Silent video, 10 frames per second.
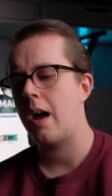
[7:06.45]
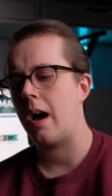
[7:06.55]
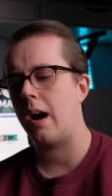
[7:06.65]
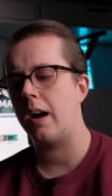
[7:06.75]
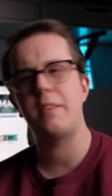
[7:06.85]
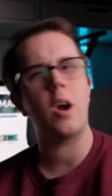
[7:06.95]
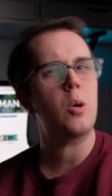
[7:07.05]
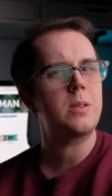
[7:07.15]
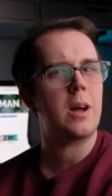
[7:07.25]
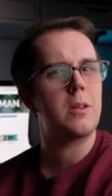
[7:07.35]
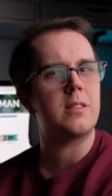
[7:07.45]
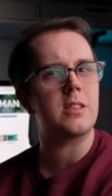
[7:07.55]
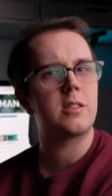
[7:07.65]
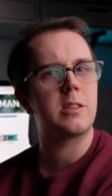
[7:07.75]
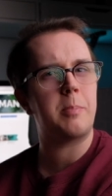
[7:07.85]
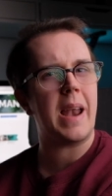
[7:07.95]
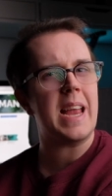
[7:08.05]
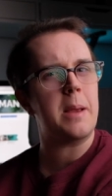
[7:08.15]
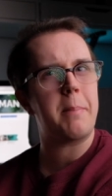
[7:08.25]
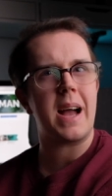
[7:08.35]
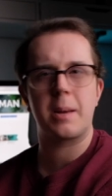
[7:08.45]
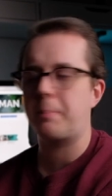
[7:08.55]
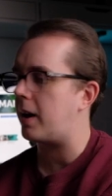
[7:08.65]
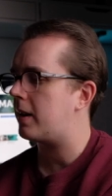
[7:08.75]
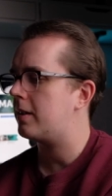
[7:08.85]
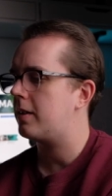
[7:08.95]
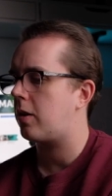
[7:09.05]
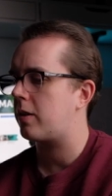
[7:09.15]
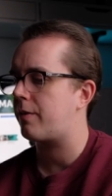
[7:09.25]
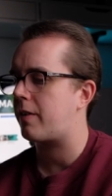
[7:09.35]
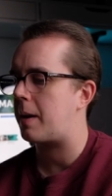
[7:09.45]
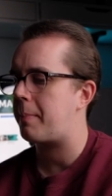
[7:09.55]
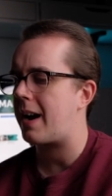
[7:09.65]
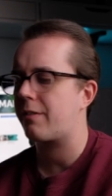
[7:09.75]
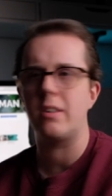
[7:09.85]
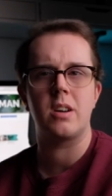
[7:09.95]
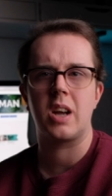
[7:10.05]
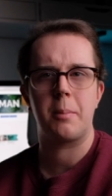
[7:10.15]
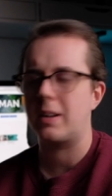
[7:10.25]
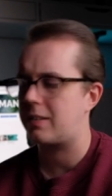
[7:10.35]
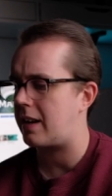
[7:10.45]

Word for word: Uh, if you hold down display back button on the very back for a couple of